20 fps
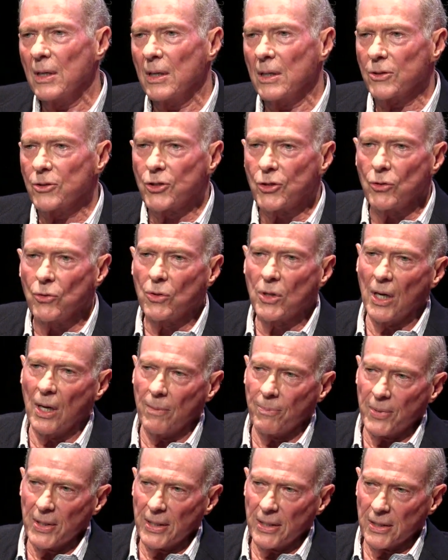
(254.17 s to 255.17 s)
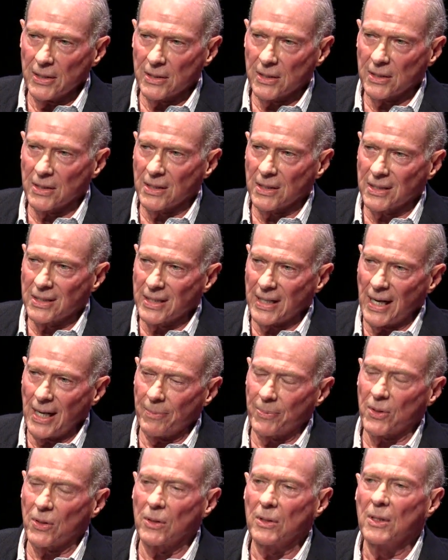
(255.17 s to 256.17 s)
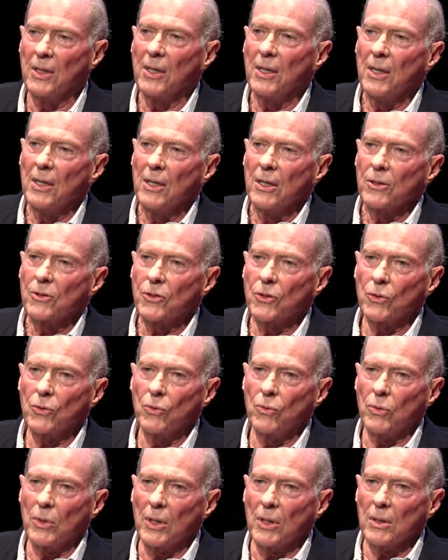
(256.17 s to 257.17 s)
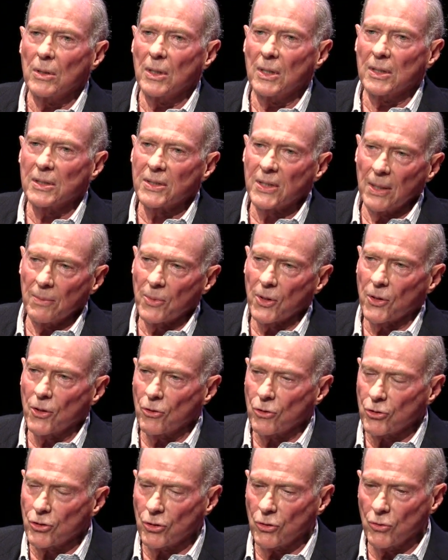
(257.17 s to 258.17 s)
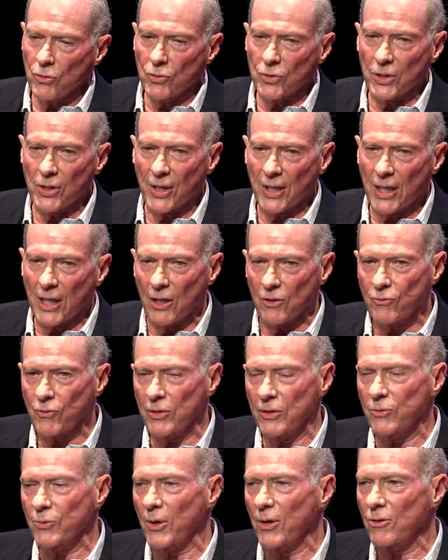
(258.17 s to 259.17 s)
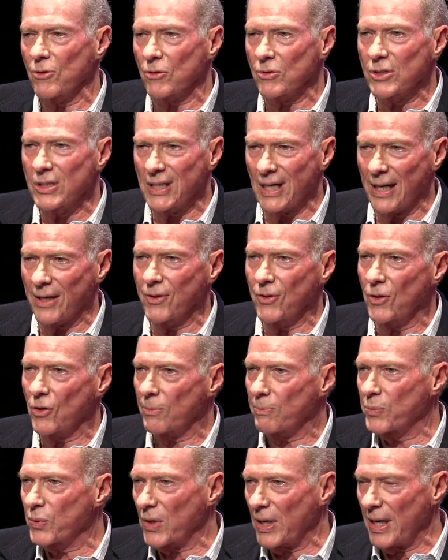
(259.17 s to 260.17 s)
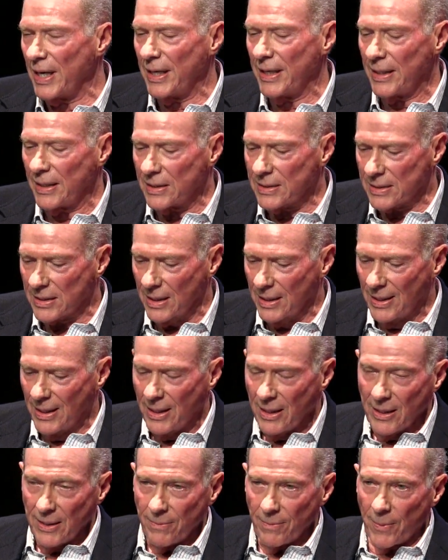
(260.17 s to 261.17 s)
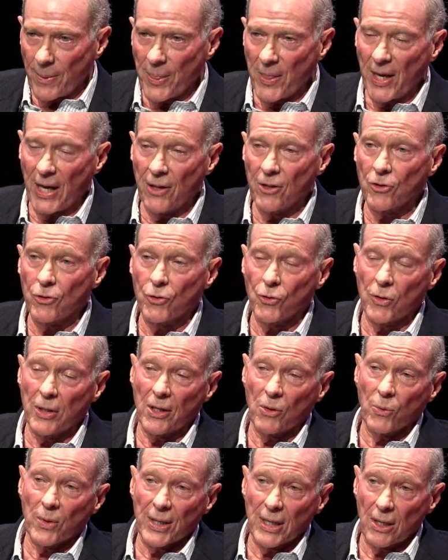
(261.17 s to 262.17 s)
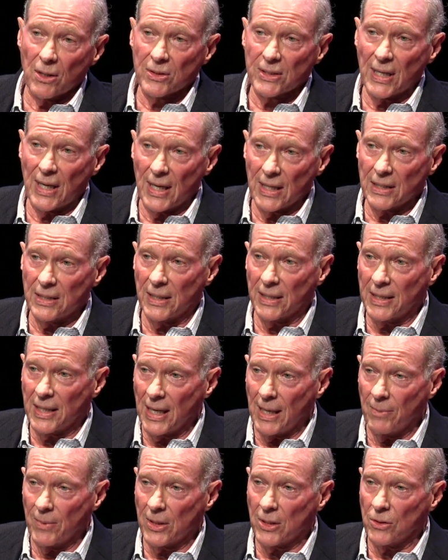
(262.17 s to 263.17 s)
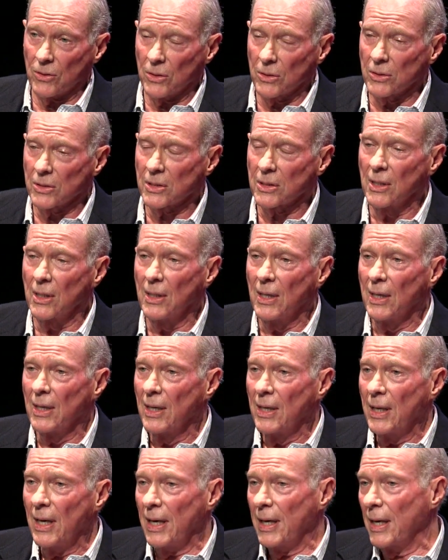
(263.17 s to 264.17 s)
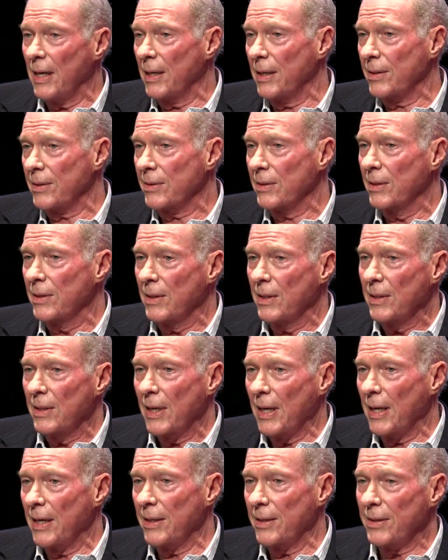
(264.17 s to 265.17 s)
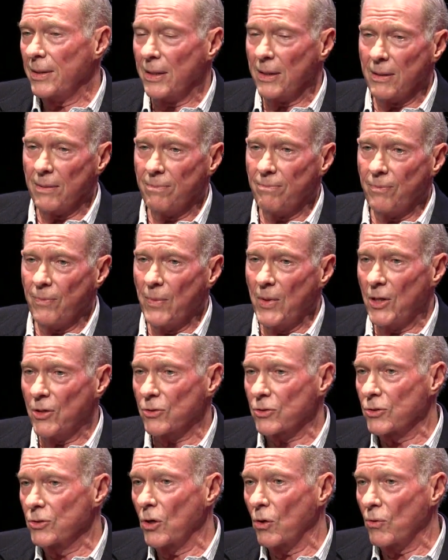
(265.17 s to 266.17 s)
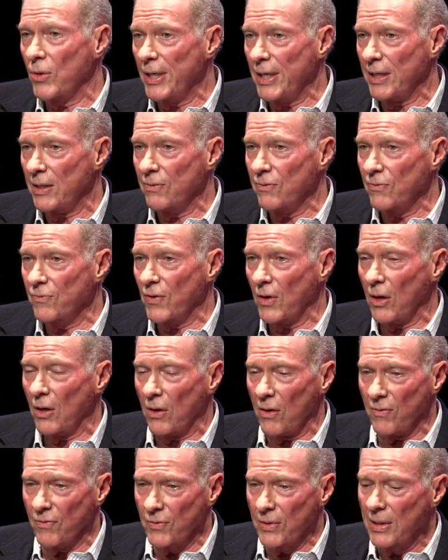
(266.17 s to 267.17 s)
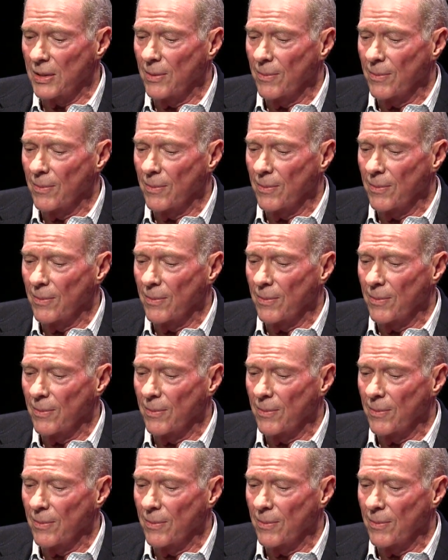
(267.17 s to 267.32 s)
shoe companies, as an example, to assemble their shoes in the countries where they're selling their products, and they're doing it without toxic chemicals, and there's no heat involved.